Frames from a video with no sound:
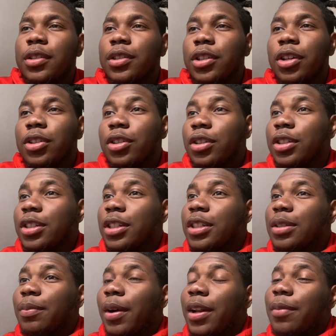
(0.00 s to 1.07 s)
JoJo just needs
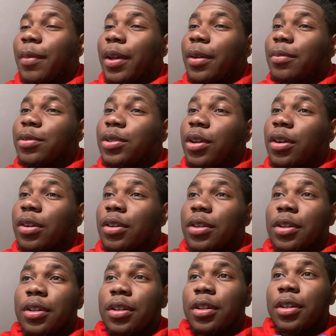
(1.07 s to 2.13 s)
somebody to make him
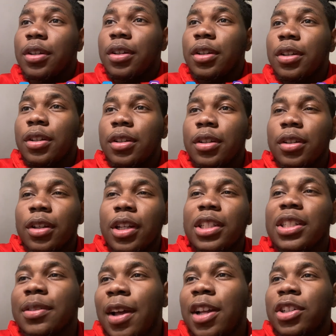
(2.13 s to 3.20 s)
stronger. It
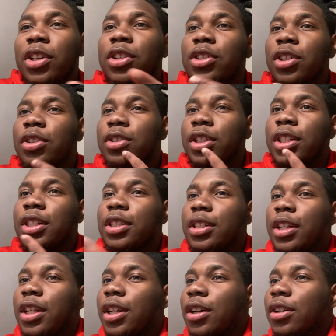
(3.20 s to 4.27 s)
seems like JoJo needs
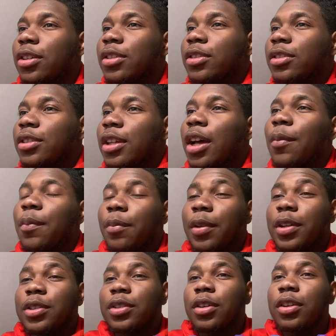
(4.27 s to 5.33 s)
Dio to help him
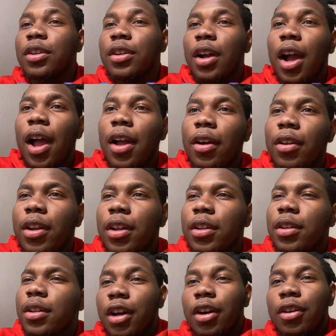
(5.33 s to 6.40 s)
get stronger. I ain't gonna lie.
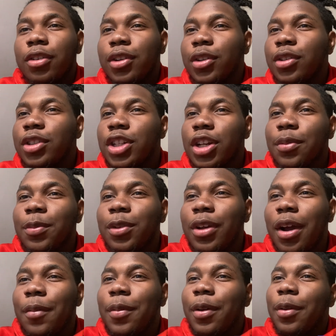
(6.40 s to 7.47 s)
I don't know, gentlemen. You
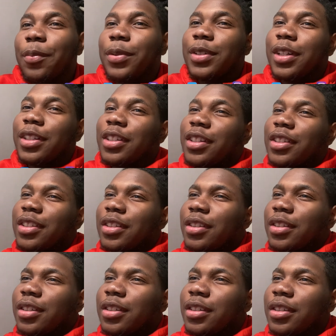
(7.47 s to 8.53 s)
gotta be able to protect yourself.